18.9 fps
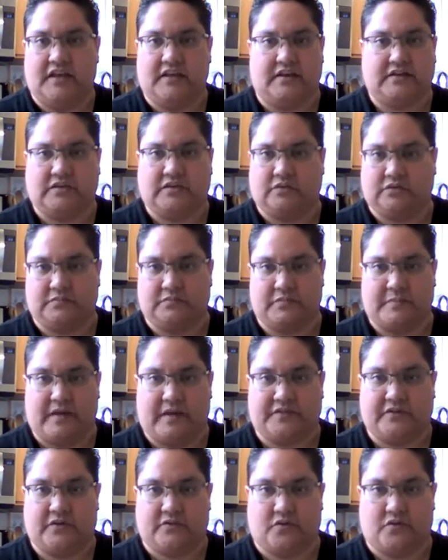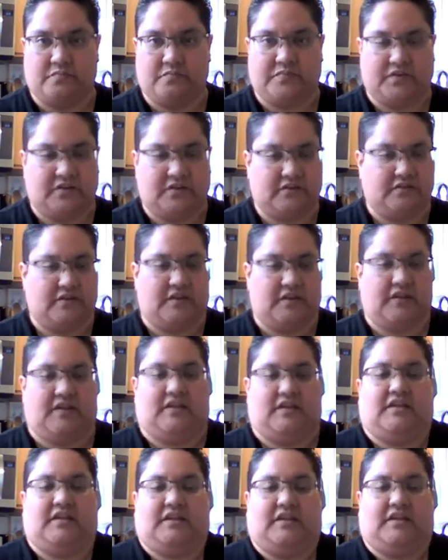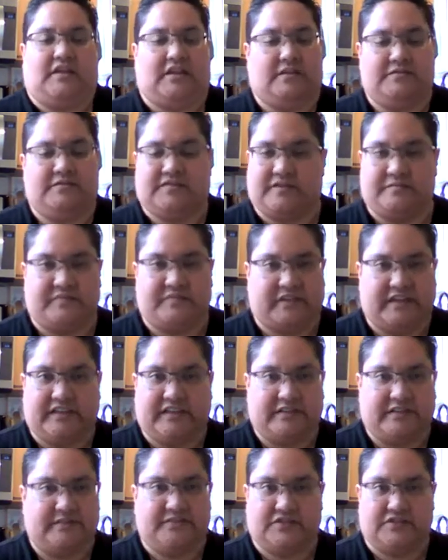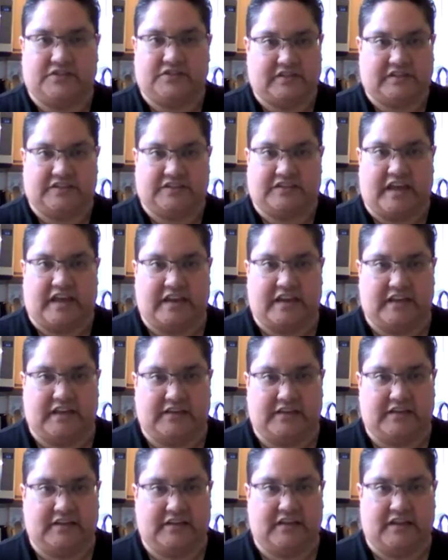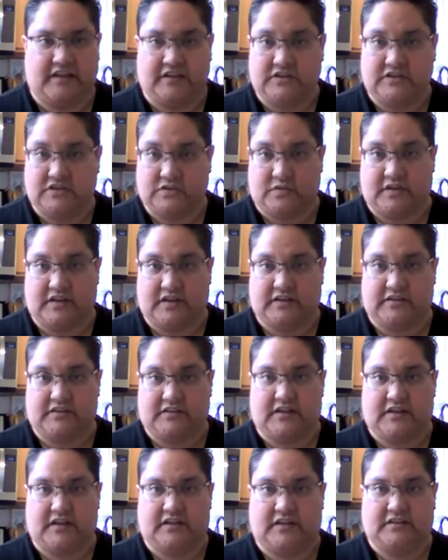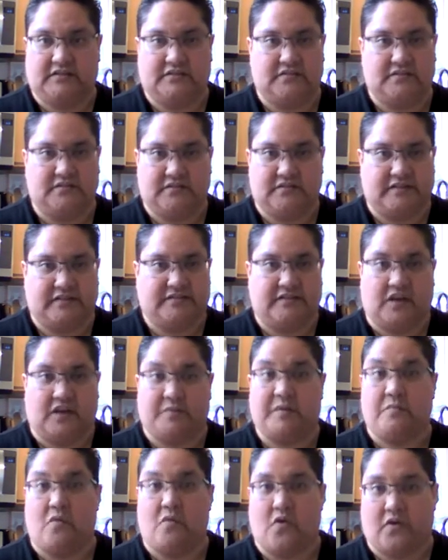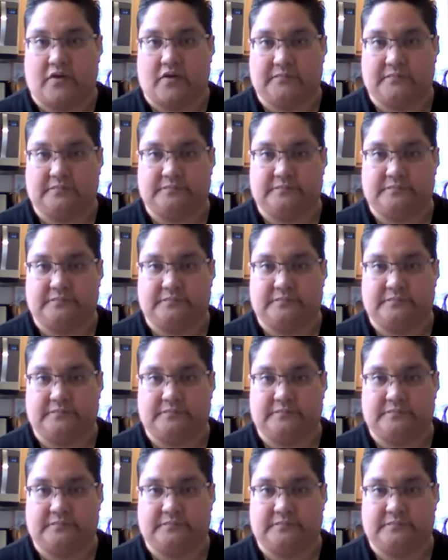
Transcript: And I told him about the group, and he was completely just excited and into it, and like, tell me more.